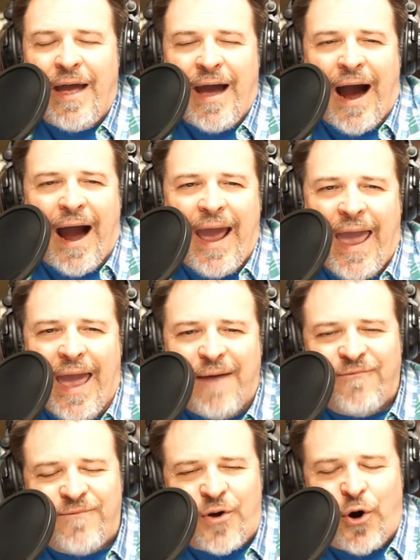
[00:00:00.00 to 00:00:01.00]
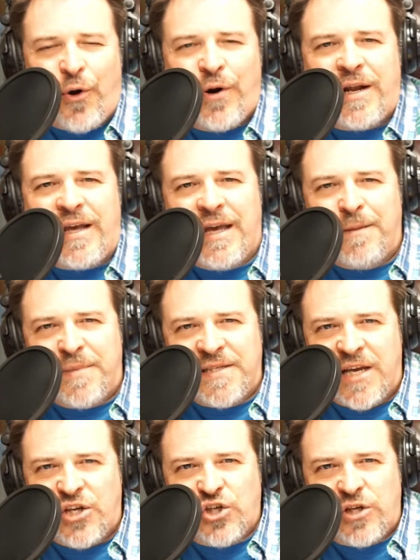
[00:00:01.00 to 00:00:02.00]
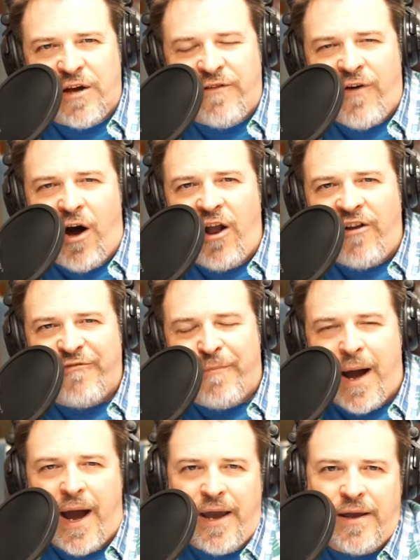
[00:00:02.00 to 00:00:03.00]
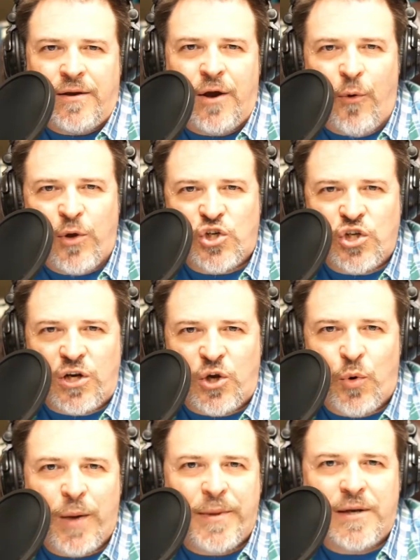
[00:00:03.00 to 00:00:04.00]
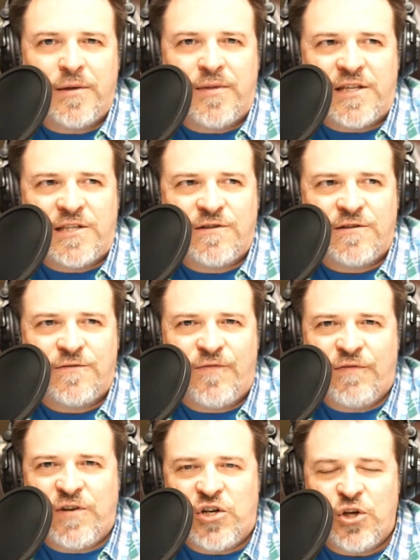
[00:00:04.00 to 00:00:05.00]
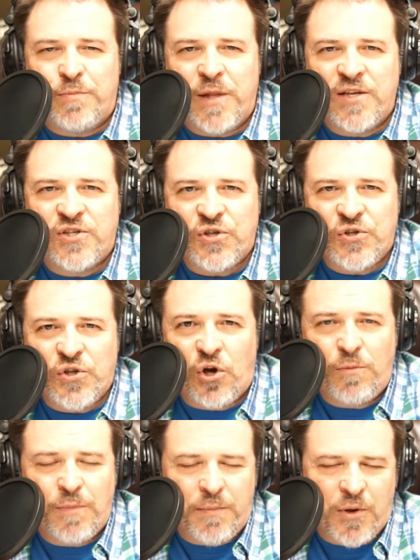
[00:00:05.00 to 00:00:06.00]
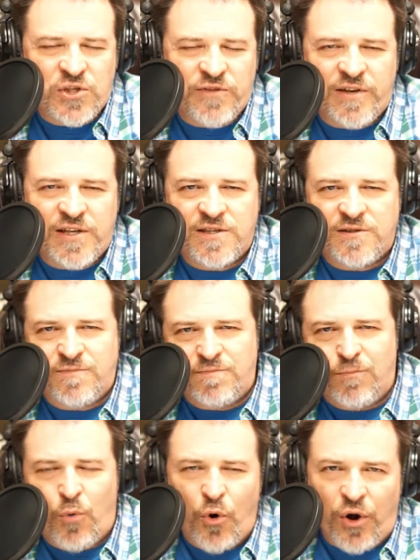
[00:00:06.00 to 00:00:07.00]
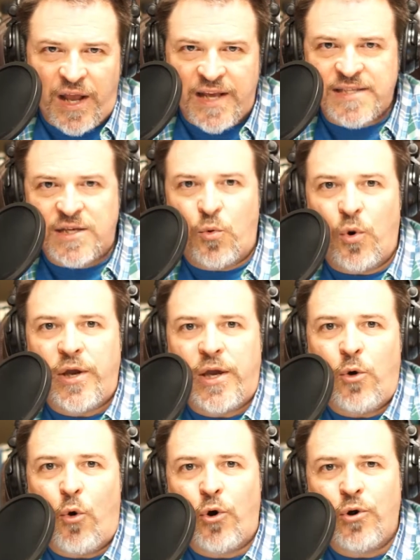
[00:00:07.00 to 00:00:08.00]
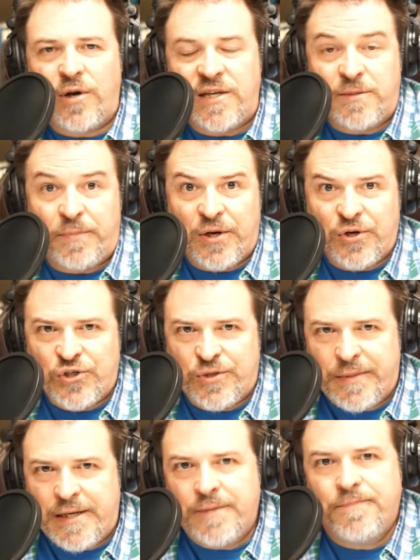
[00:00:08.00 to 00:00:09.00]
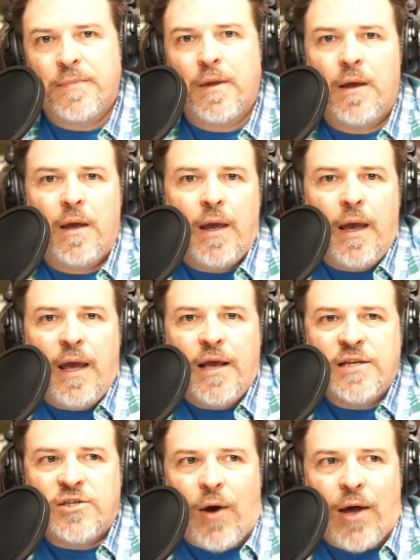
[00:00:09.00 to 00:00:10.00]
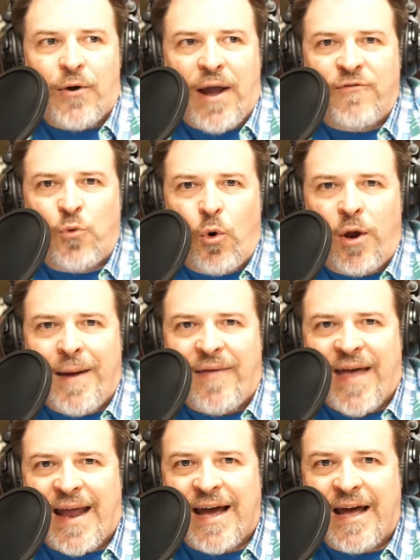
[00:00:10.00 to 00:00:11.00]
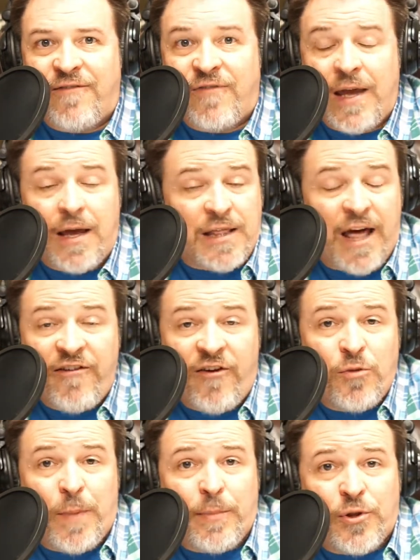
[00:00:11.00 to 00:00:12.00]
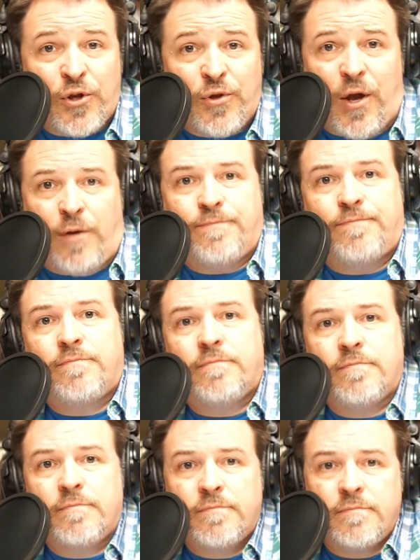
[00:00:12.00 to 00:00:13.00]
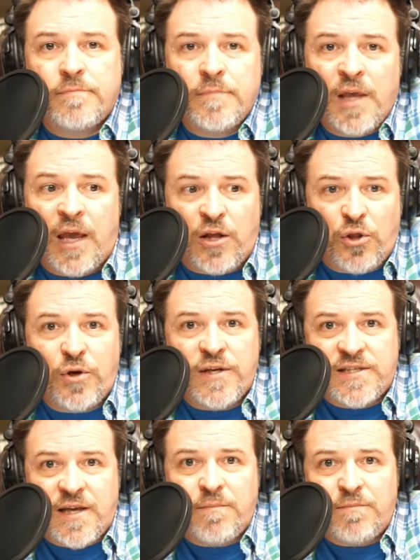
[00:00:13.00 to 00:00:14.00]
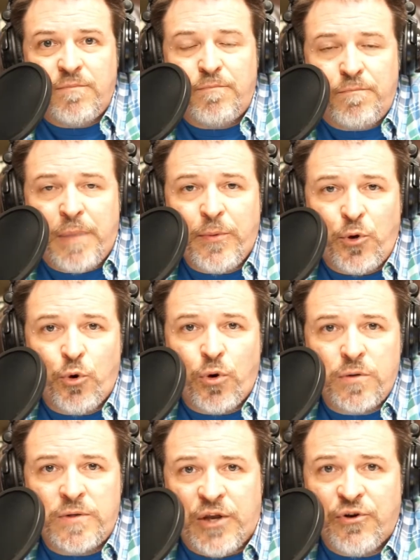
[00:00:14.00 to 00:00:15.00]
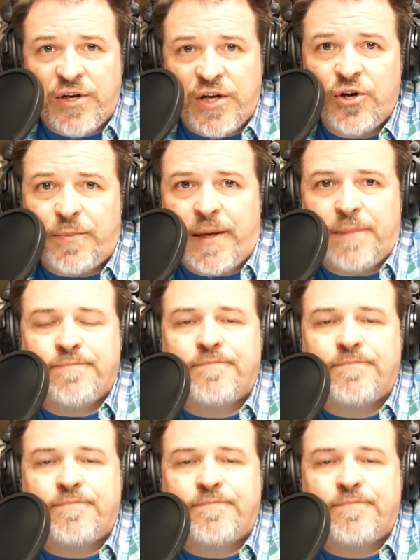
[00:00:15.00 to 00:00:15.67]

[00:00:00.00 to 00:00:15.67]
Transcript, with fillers: I am currently in possession of all of my original equipment. It's 52 plus years old, but most of it is more or less in working order, at least appears to be. So I don't have to worry about that kind of thing. A lot of other people do, though, including some people who are near and dear to me.